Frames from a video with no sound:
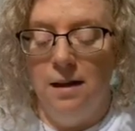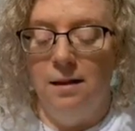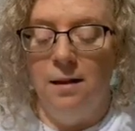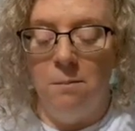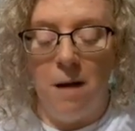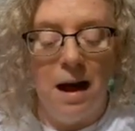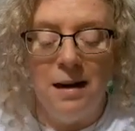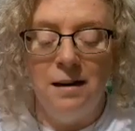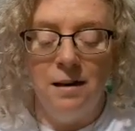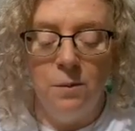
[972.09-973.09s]
the
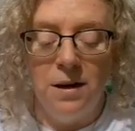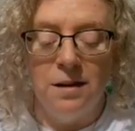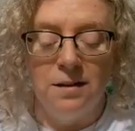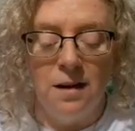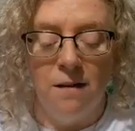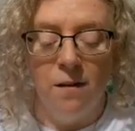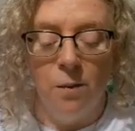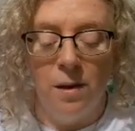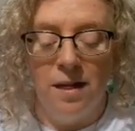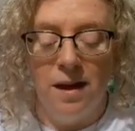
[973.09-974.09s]
mind that we discover
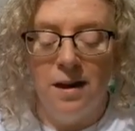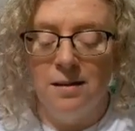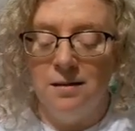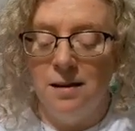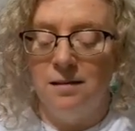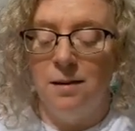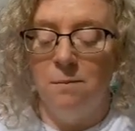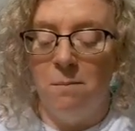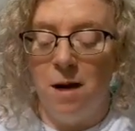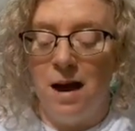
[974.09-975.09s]
within us is the
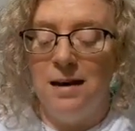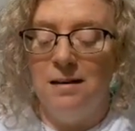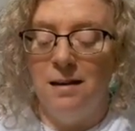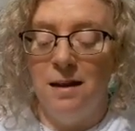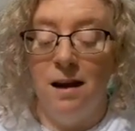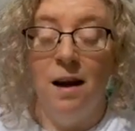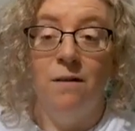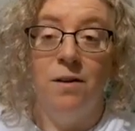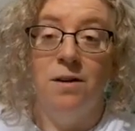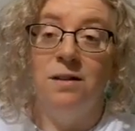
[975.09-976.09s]
mind that
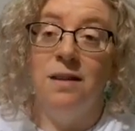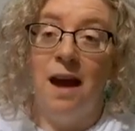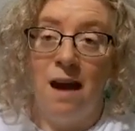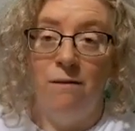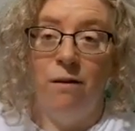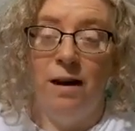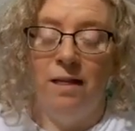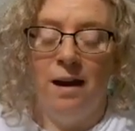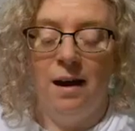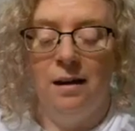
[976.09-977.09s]
governs
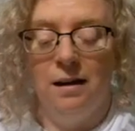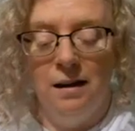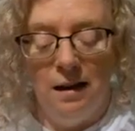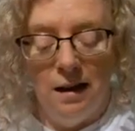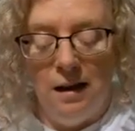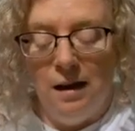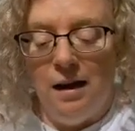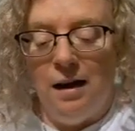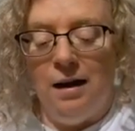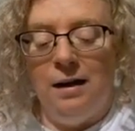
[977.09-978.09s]
everything.
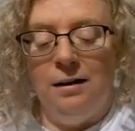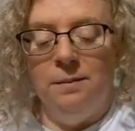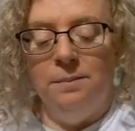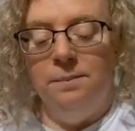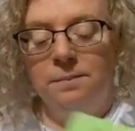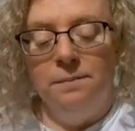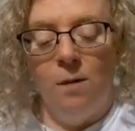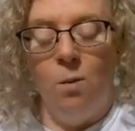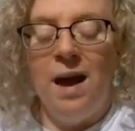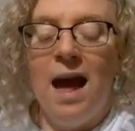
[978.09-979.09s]
Um,
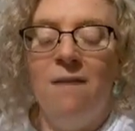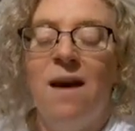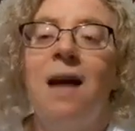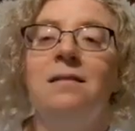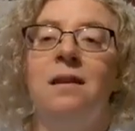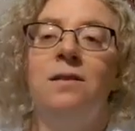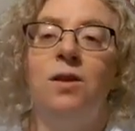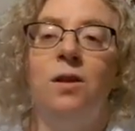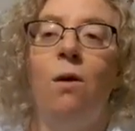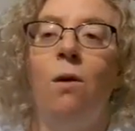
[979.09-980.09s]
we have access
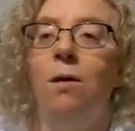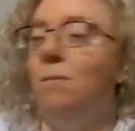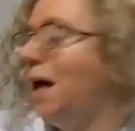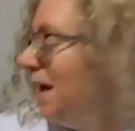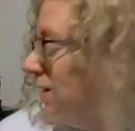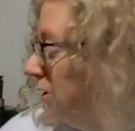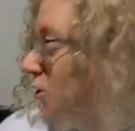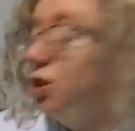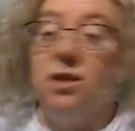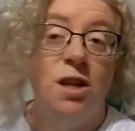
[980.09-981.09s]
to the whole mind,
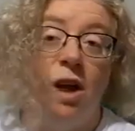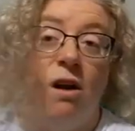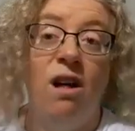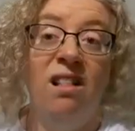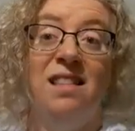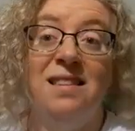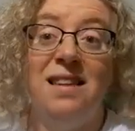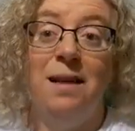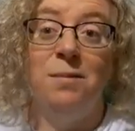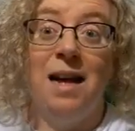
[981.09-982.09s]
just not all at the
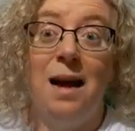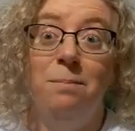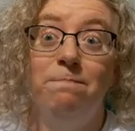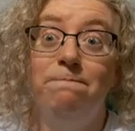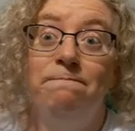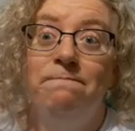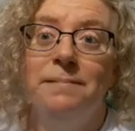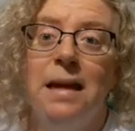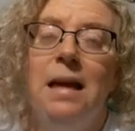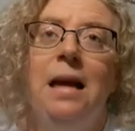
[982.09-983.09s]
same time.
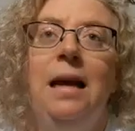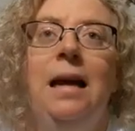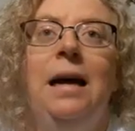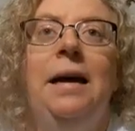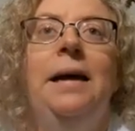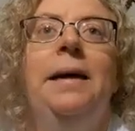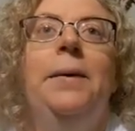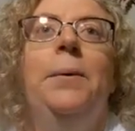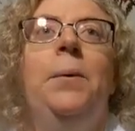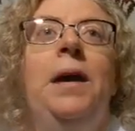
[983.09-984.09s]
Uh,
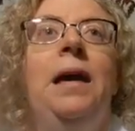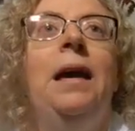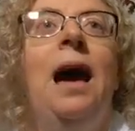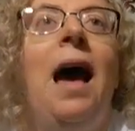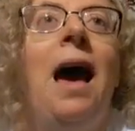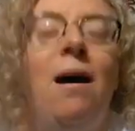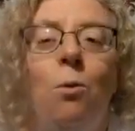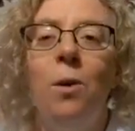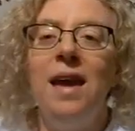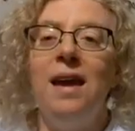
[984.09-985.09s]
we ha-
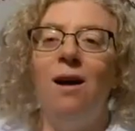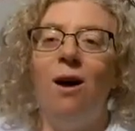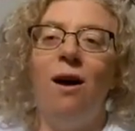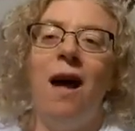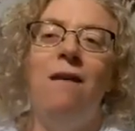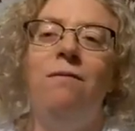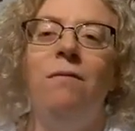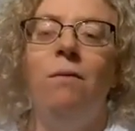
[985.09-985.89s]
we are a